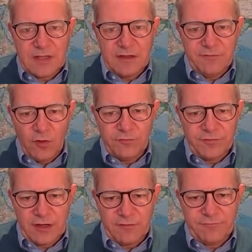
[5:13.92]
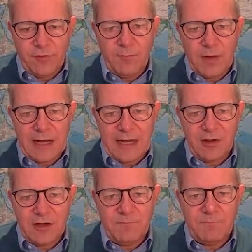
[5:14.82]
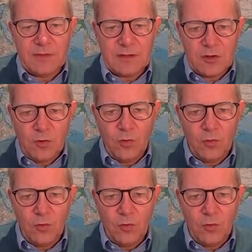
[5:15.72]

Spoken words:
evolving from our core